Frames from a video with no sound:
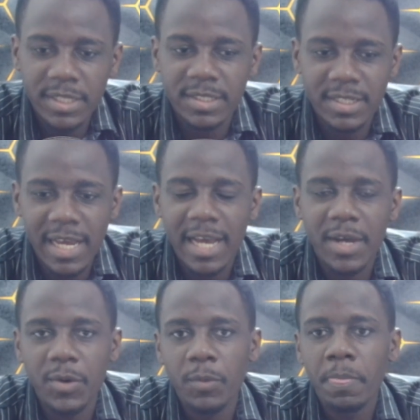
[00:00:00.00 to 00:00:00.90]
It's
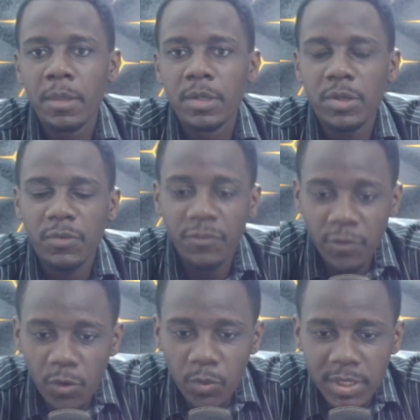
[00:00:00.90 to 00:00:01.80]
now
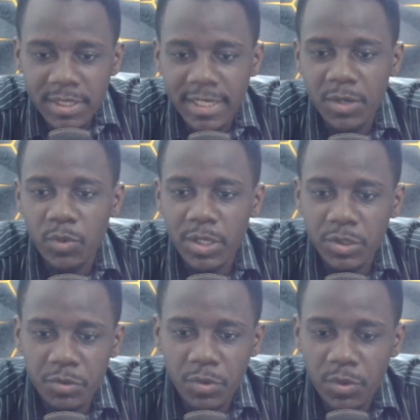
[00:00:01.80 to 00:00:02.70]
4 wins and 1
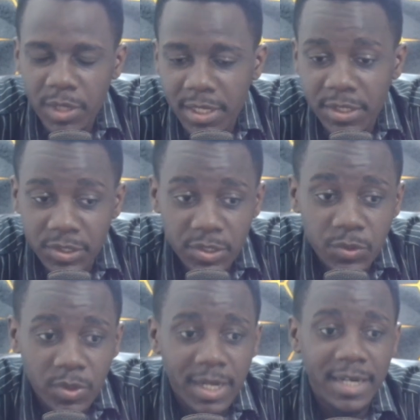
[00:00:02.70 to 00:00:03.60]
draw in the
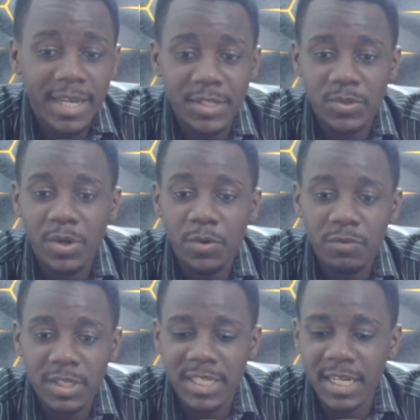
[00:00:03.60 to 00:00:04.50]
season, and Arsenal
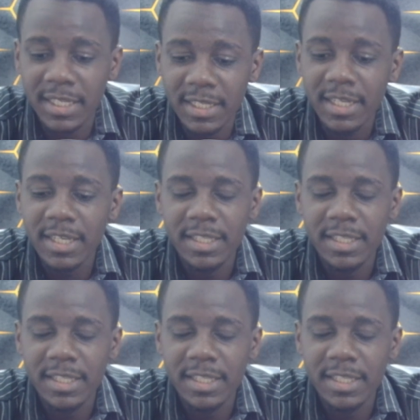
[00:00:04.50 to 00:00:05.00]
obviously